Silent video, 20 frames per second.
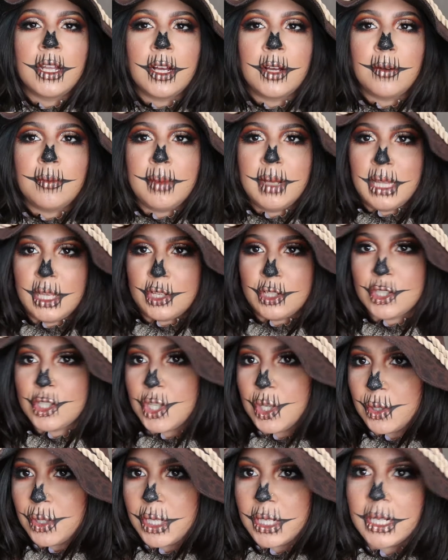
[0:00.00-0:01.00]
now my little
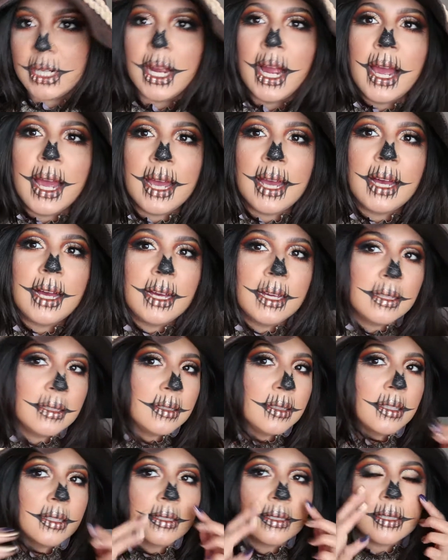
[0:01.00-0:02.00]
choker,
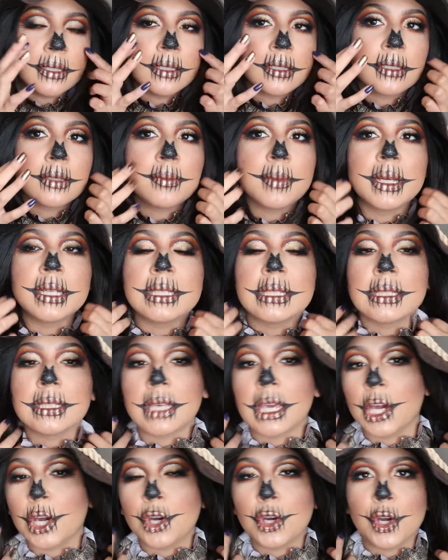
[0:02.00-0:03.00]
and this is my
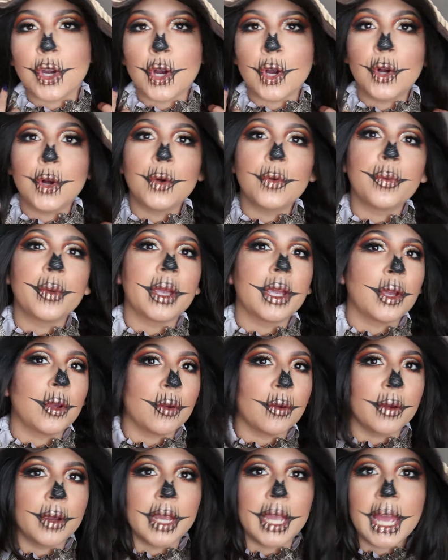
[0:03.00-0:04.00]
Scarecrow
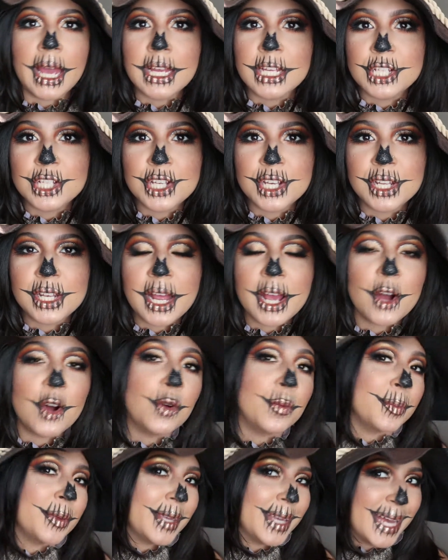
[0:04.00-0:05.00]
recreation. I
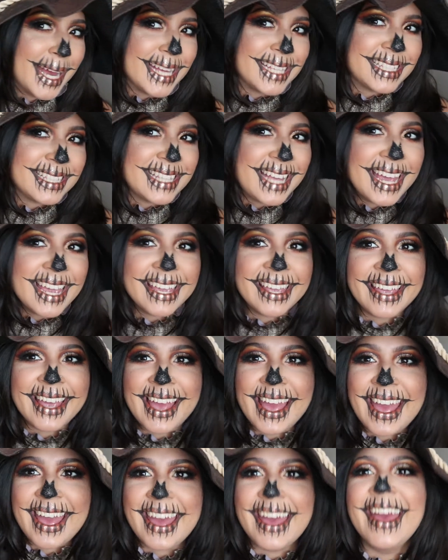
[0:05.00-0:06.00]
hope you guys like
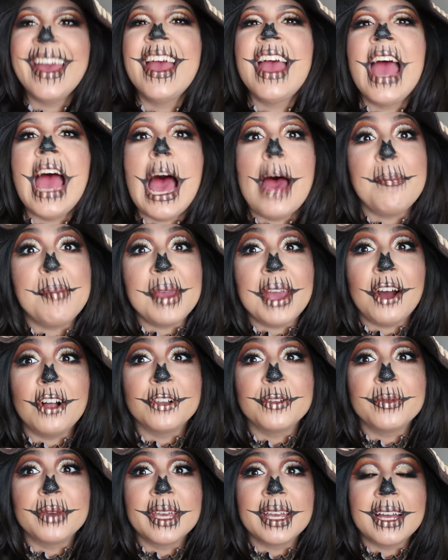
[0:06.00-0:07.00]
it. Happy
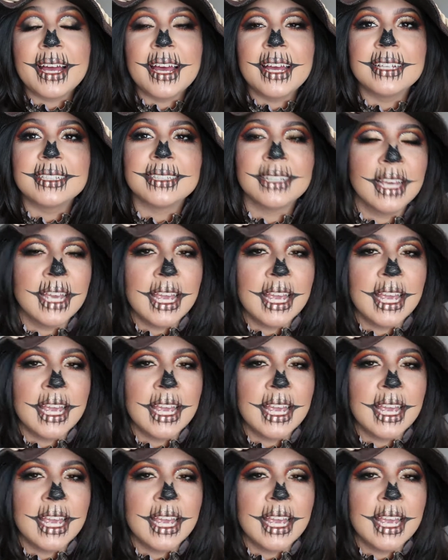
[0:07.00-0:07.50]
Halloween, guys.